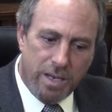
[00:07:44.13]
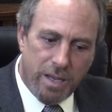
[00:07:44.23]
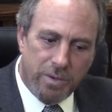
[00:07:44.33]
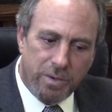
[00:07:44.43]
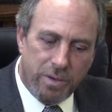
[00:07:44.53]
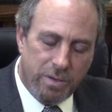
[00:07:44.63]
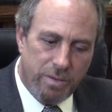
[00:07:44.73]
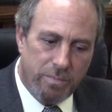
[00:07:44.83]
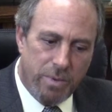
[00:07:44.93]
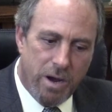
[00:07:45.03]
another
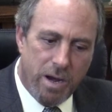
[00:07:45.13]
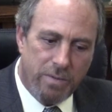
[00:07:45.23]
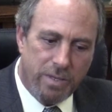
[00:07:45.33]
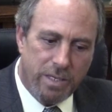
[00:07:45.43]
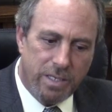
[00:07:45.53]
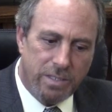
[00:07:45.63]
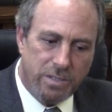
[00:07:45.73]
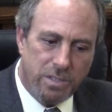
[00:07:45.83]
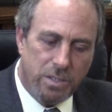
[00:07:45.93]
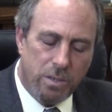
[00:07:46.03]
part of it
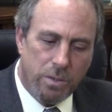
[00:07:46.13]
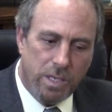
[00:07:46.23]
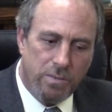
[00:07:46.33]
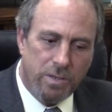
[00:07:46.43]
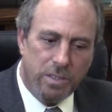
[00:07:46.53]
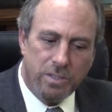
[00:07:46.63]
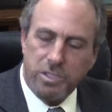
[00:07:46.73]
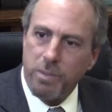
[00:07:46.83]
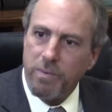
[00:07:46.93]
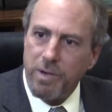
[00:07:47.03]
is, you know, even in
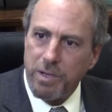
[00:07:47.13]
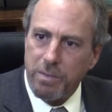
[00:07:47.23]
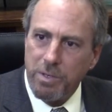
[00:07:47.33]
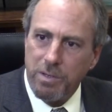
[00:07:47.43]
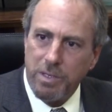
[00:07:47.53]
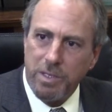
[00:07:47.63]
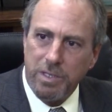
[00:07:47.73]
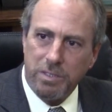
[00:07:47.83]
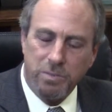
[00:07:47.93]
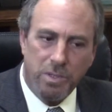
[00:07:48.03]
some of our
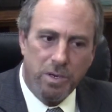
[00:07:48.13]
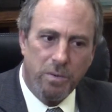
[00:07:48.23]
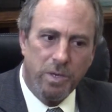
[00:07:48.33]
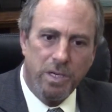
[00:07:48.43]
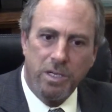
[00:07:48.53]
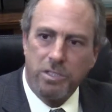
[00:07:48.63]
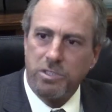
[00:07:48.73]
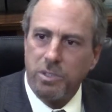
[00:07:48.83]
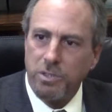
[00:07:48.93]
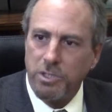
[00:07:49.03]
communities where we can
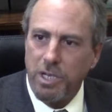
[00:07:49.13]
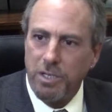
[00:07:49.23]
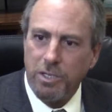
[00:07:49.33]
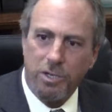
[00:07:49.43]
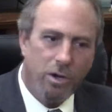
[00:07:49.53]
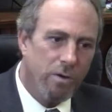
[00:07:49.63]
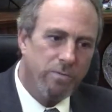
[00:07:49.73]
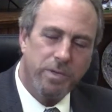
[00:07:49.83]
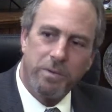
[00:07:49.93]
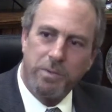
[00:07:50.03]
associate
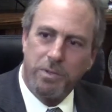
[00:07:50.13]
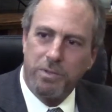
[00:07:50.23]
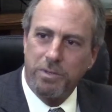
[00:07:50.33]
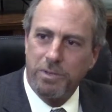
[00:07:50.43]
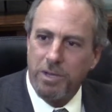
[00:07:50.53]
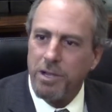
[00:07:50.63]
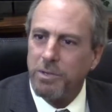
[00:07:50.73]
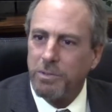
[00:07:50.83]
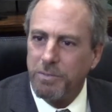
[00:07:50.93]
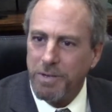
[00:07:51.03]
golfing with
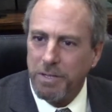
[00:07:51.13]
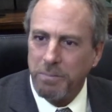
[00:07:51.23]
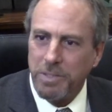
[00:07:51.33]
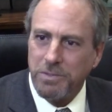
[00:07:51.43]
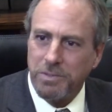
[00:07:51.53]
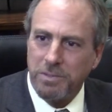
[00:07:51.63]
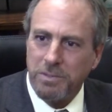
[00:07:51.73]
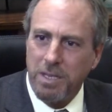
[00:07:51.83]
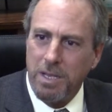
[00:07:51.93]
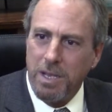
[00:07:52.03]
condo developments.
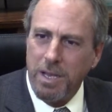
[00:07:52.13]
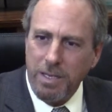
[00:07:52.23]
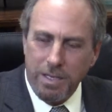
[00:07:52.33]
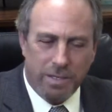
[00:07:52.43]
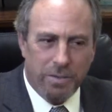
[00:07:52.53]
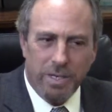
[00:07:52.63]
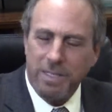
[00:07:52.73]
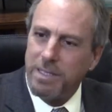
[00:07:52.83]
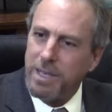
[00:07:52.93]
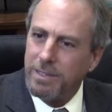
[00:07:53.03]
How do you
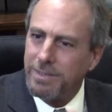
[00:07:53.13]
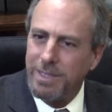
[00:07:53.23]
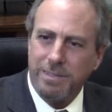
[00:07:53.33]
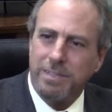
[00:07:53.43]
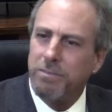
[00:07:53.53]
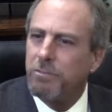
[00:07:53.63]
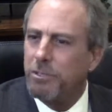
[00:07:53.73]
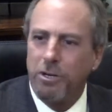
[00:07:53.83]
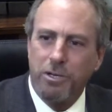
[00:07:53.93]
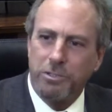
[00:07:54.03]
create that
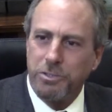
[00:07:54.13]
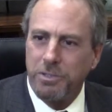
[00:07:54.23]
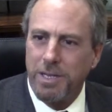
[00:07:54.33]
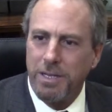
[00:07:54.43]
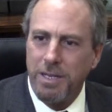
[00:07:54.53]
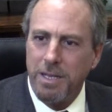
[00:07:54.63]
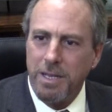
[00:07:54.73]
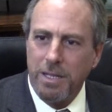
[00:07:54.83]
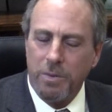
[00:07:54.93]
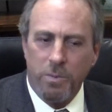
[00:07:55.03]
different culture?
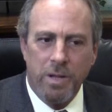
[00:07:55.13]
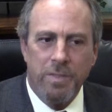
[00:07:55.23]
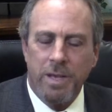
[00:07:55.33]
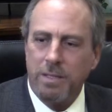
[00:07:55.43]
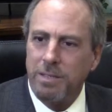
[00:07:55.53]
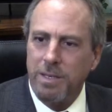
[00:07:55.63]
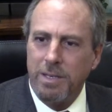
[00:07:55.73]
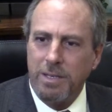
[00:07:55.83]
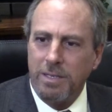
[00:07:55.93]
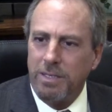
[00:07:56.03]
The one that,
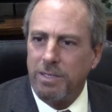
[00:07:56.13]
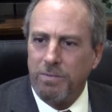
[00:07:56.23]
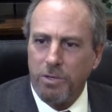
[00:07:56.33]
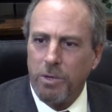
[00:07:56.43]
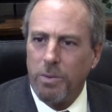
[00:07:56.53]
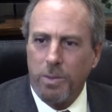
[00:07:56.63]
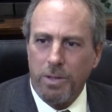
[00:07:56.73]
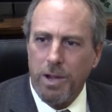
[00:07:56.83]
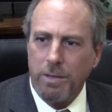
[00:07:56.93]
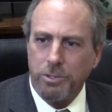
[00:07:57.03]
if you go to a
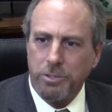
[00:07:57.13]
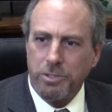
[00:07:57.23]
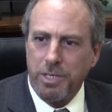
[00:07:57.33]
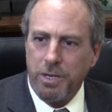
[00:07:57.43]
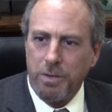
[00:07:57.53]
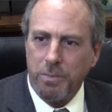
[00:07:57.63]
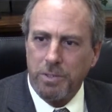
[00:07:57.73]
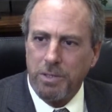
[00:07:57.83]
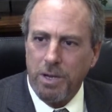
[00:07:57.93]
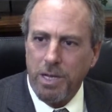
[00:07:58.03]
larger center, it
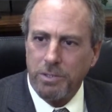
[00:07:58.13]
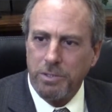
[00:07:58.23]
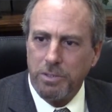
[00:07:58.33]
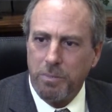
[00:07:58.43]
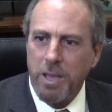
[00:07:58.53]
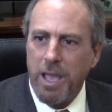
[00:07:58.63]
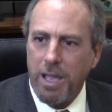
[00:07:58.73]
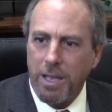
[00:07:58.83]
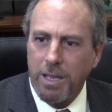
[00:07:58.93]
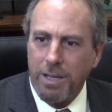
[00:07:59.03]
would cost you a
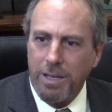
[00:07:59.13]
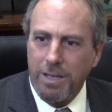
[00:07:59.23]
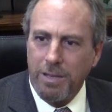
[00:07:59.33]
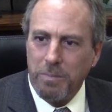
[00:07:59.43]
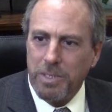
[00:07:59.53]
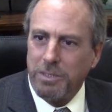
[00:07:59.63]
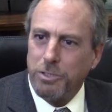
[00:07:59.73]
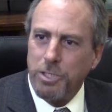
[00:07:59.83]
bank, but in